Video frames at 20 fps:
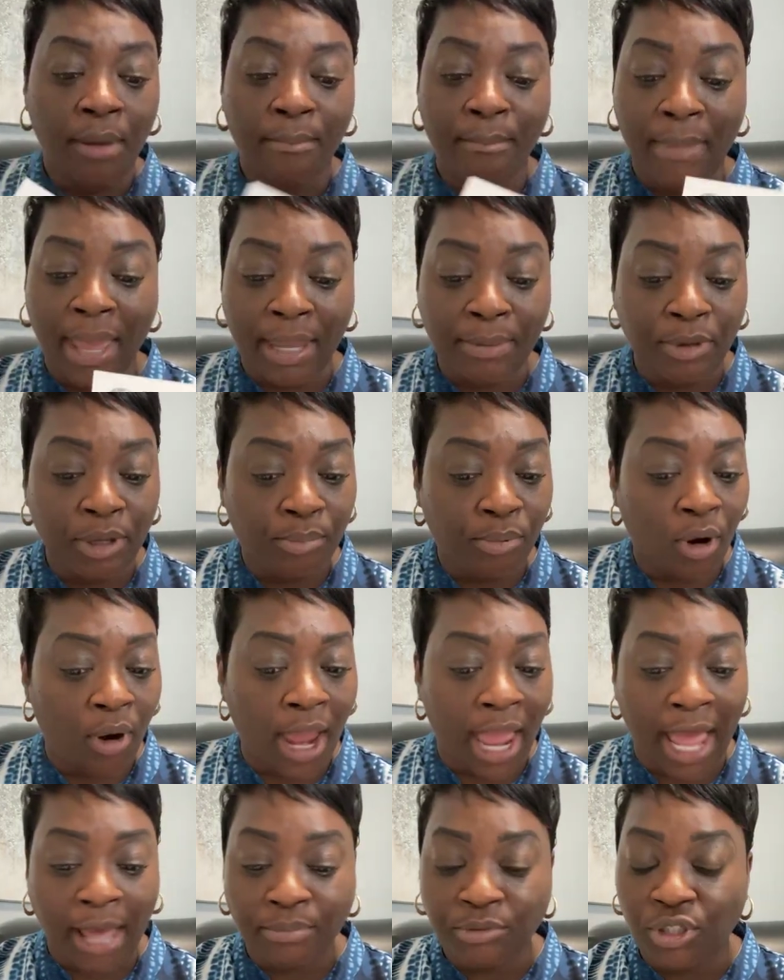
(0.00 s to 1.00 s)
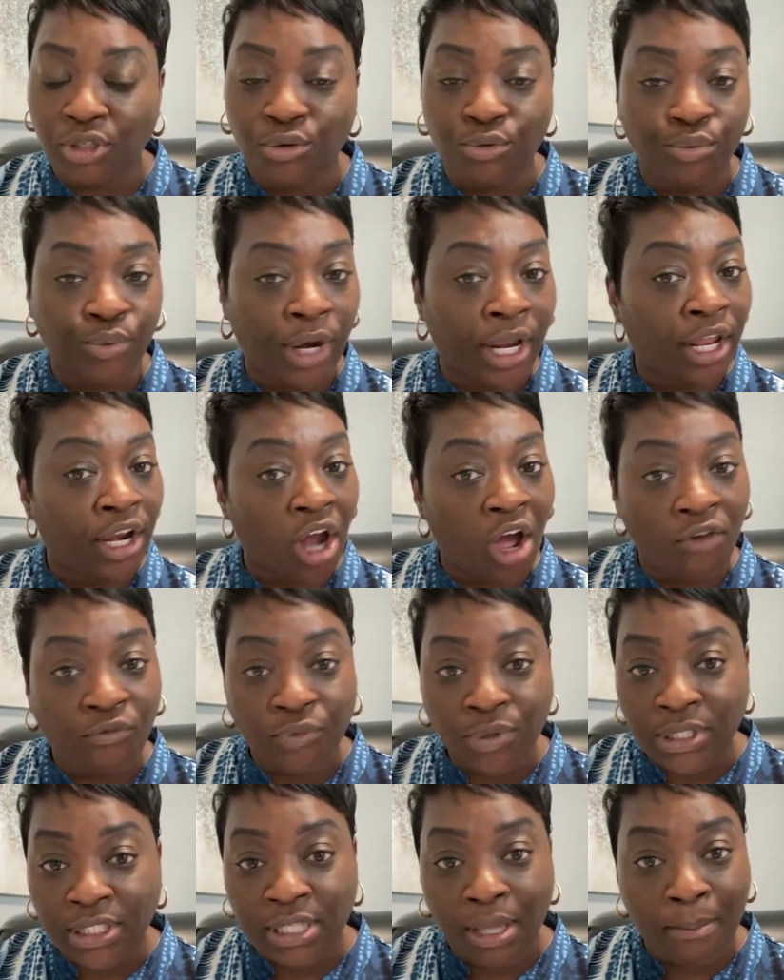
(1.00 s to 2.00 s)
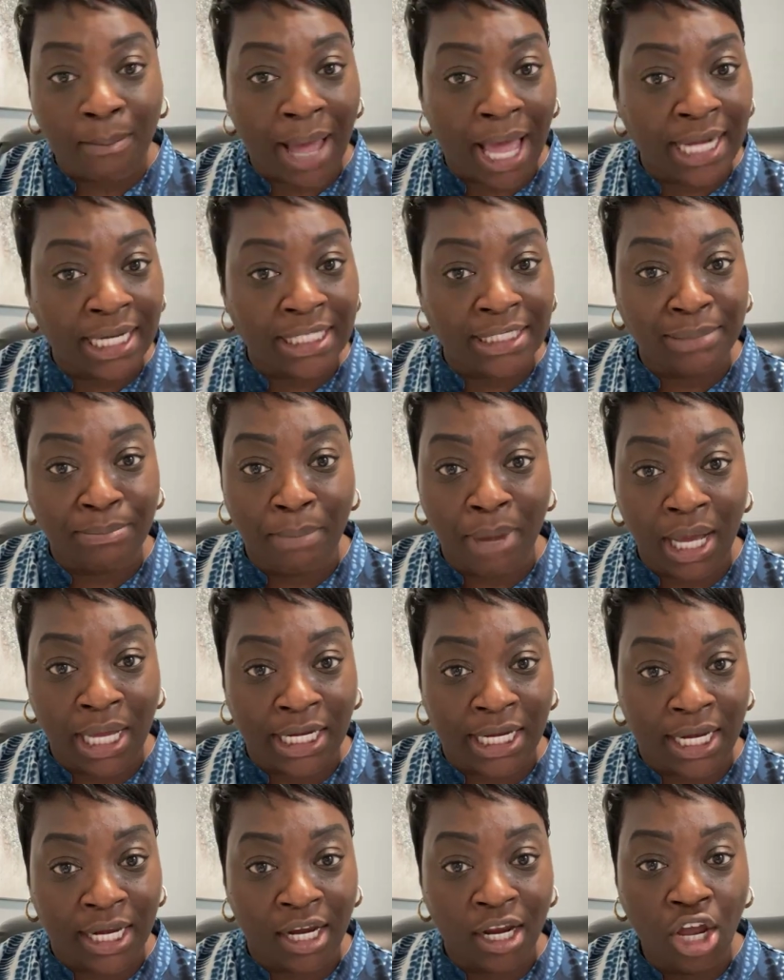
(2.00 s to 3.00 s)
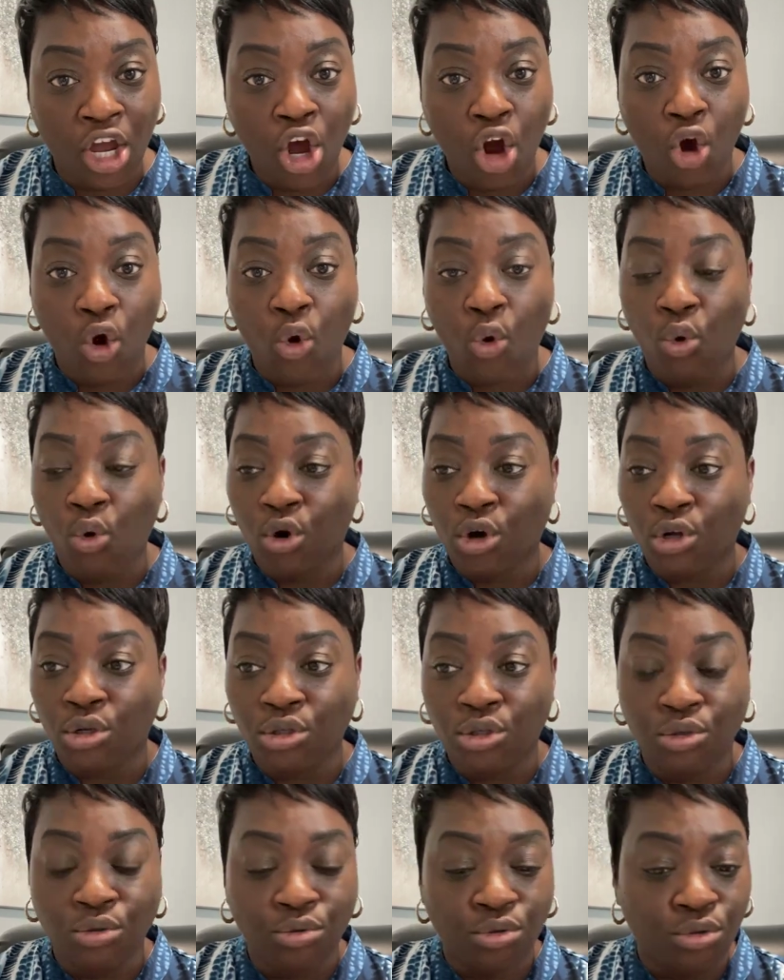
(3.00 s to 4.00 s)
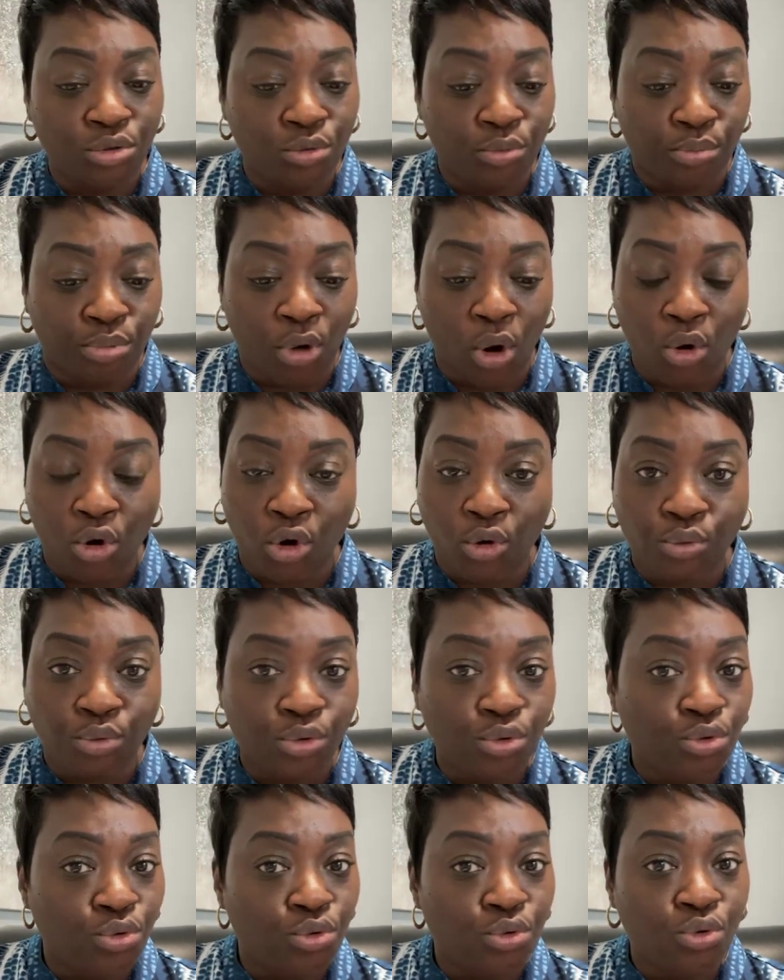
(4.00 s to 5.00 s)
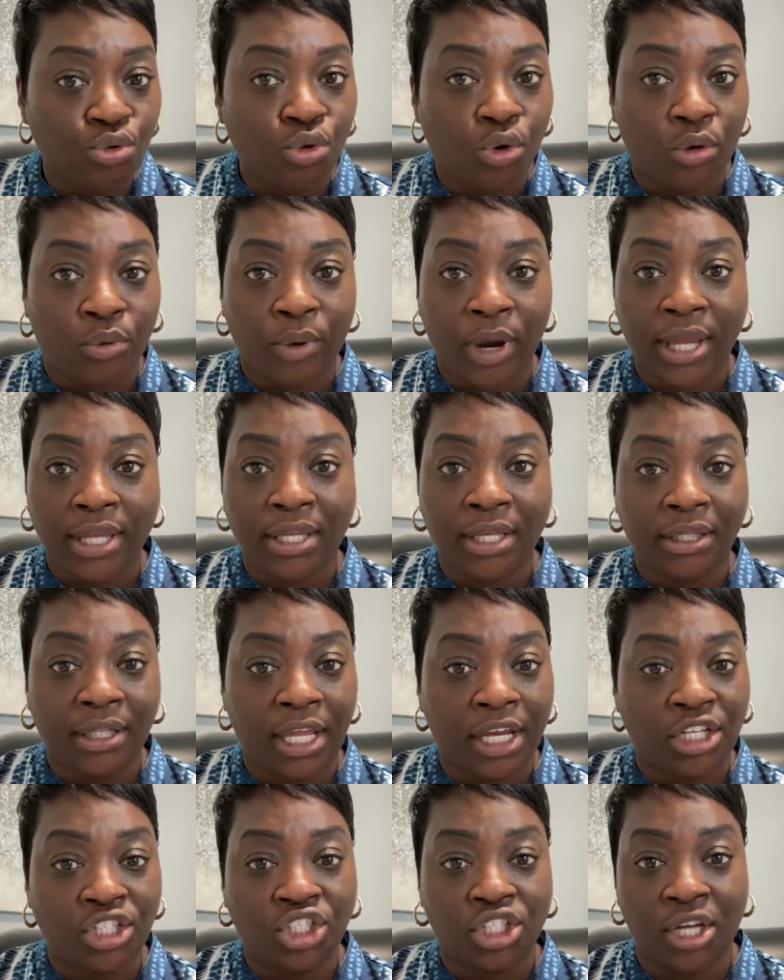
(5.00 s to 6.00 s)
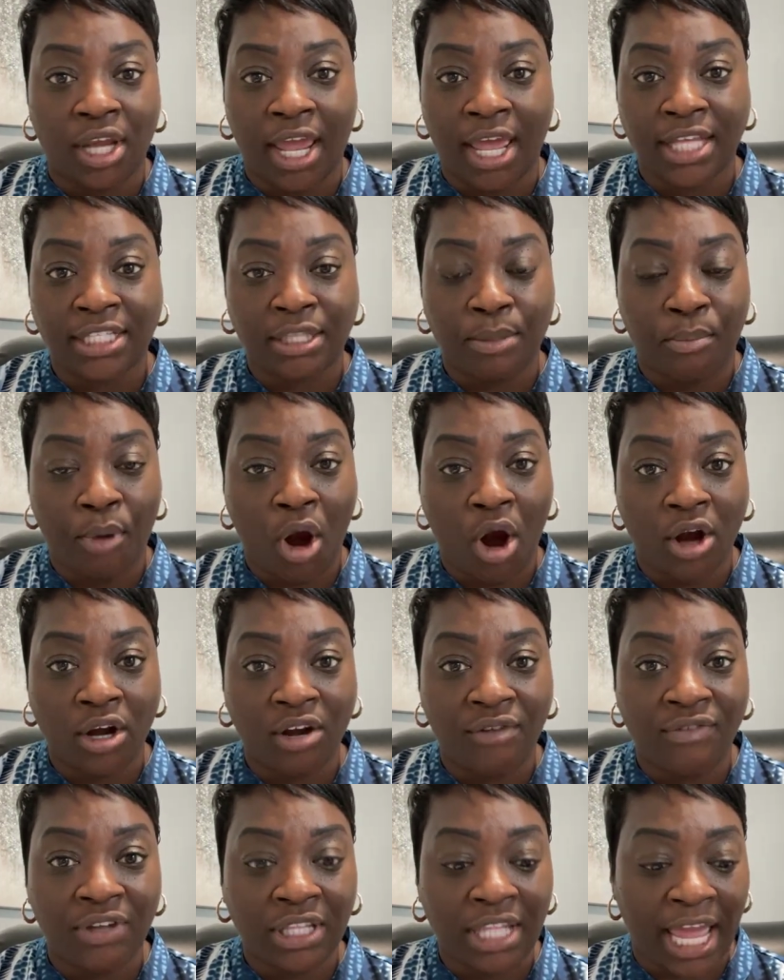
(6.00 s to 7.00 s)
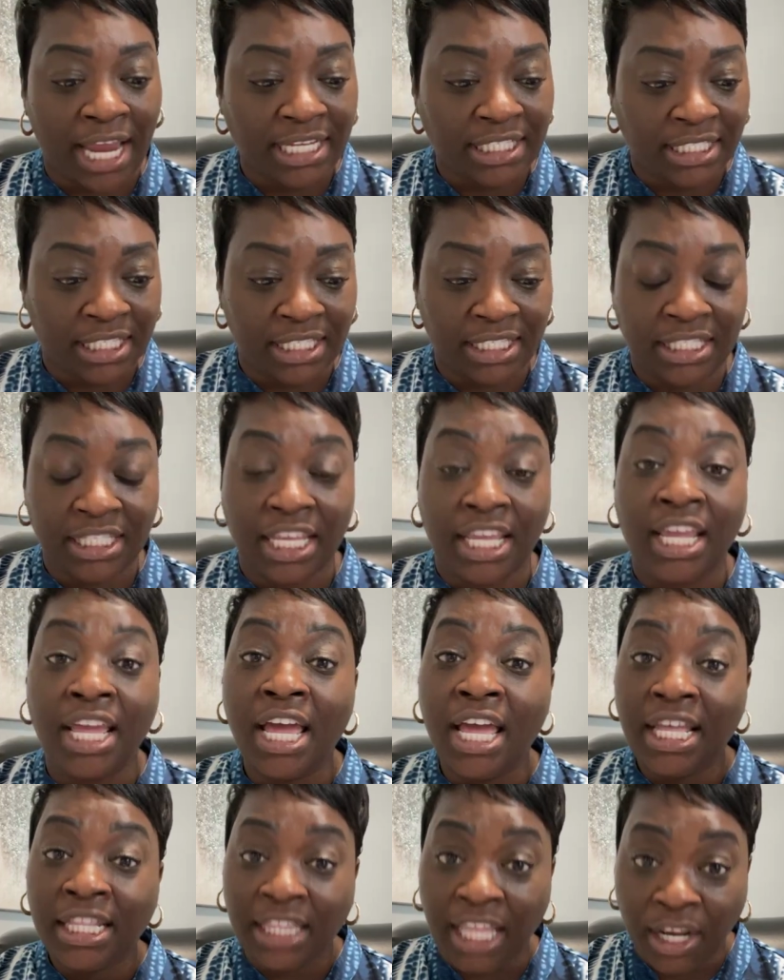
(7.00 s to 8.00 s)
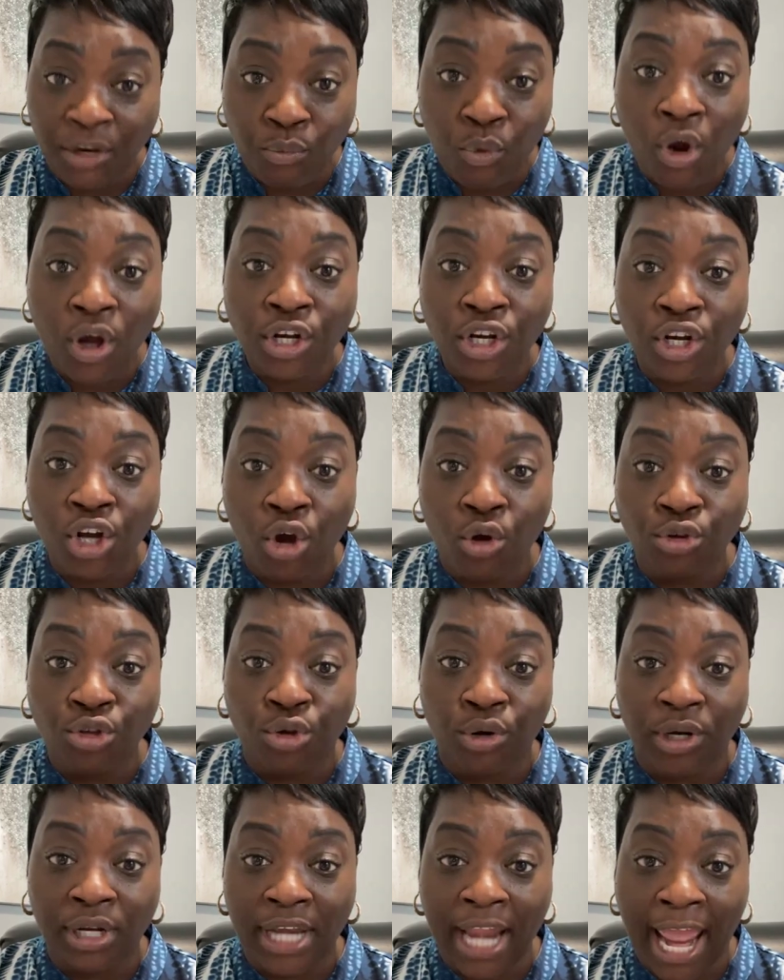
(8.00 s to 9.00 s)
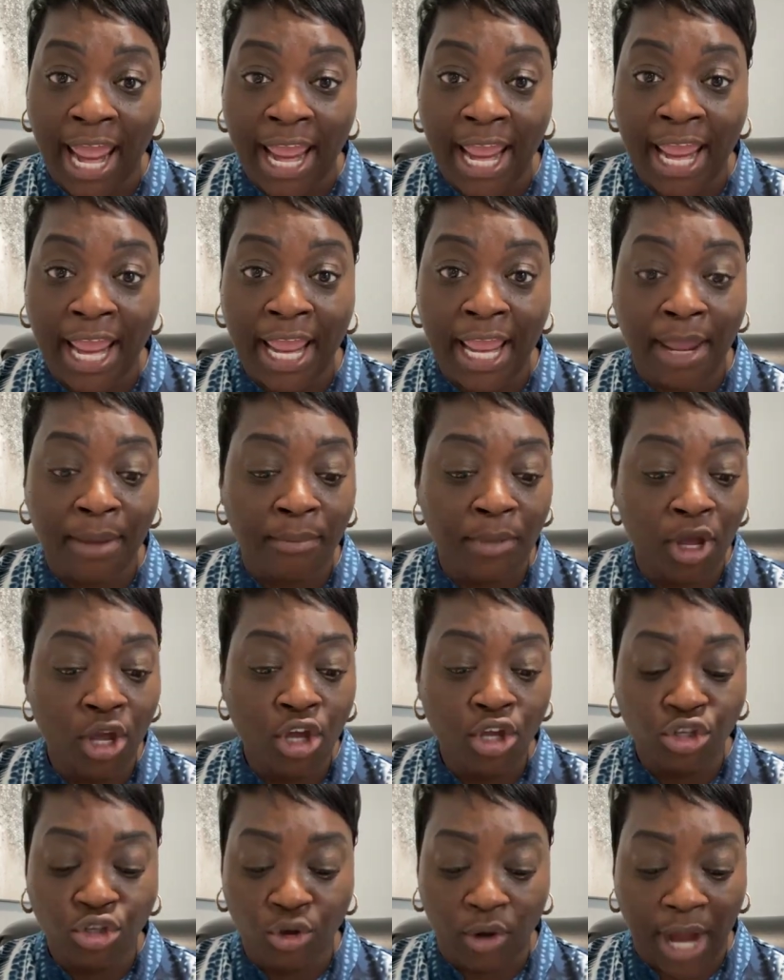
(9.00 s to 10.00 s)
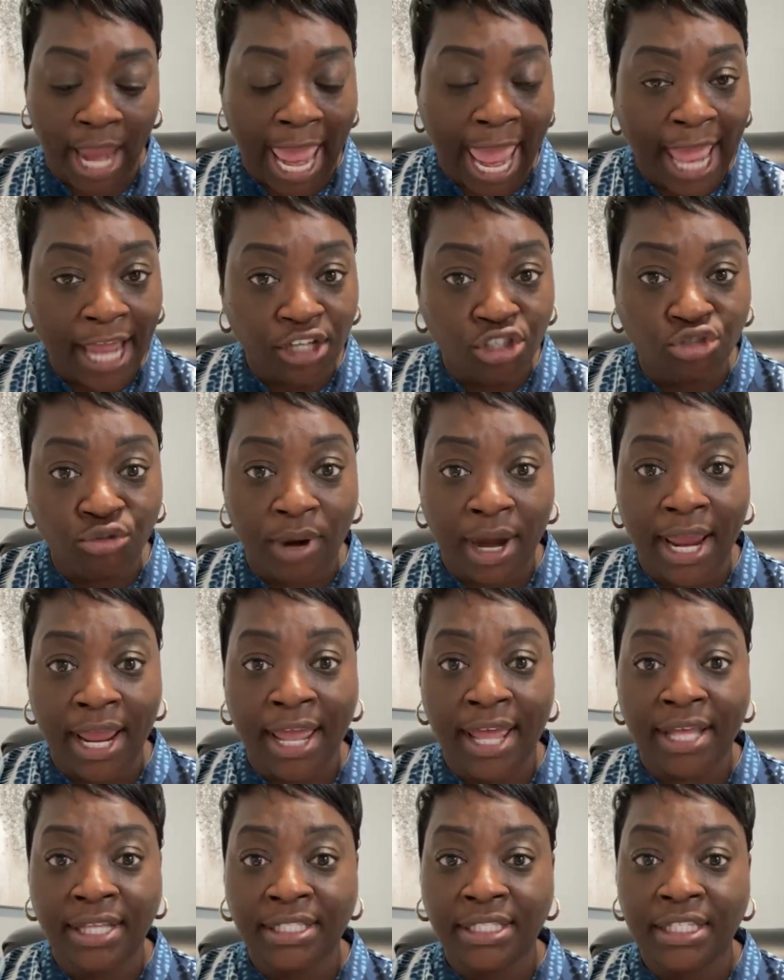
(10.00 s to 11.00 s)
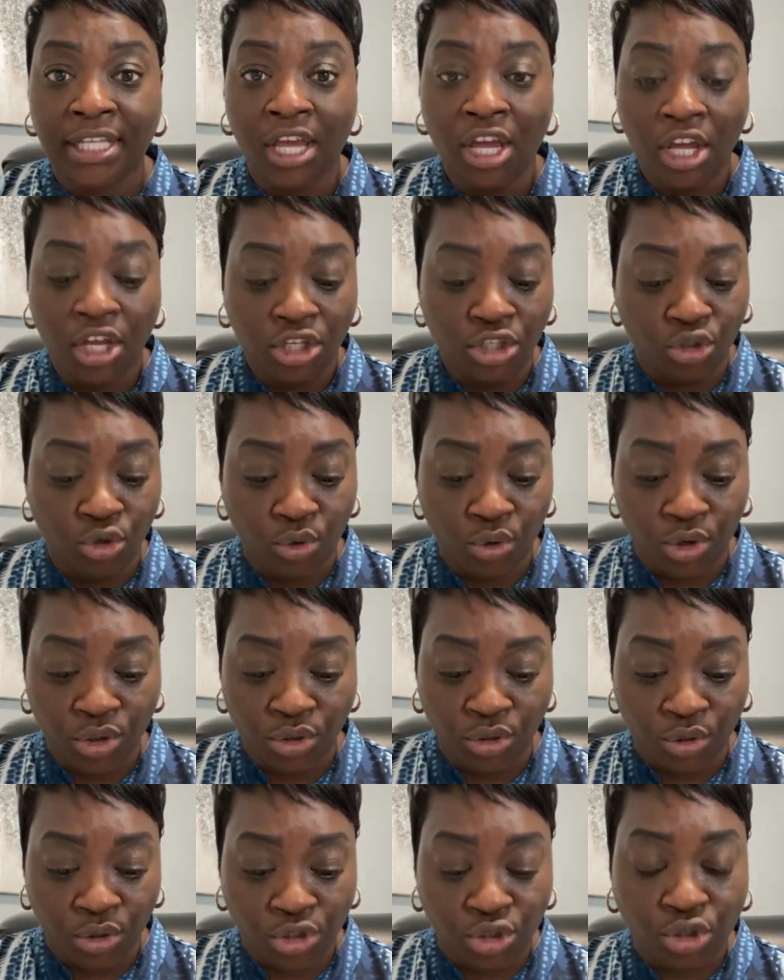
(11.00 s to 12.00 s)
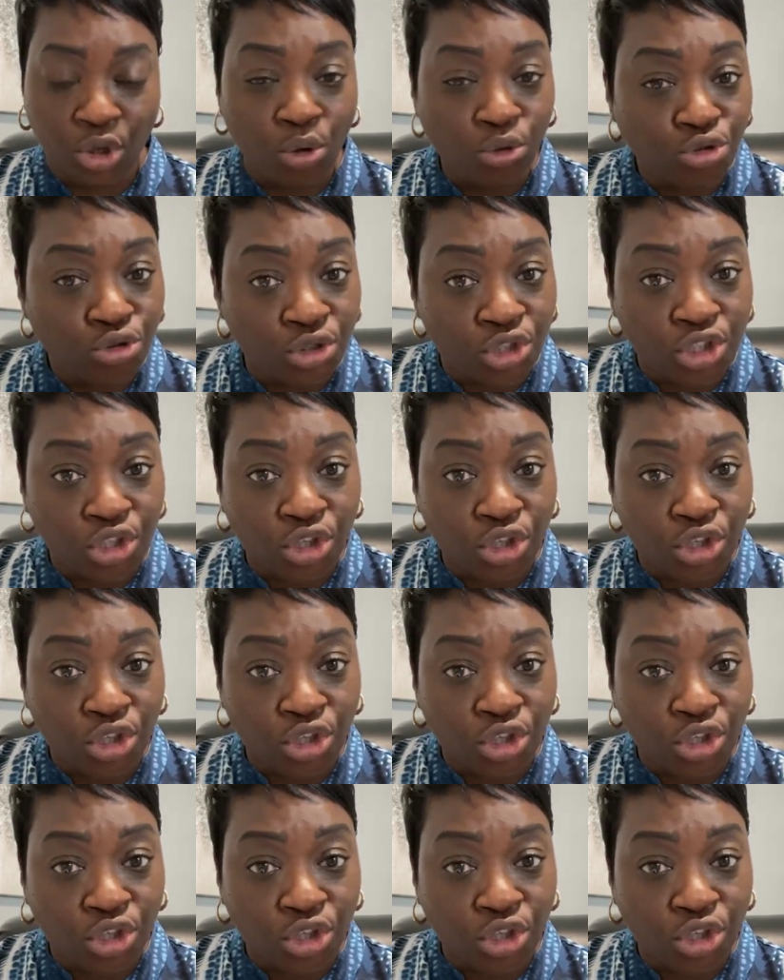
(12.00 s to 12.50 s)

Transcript: Maybe perhaps you ran off with somebody's money, or you broke a rule or regulation as a part of a licensee. They want to know your name, your address, your social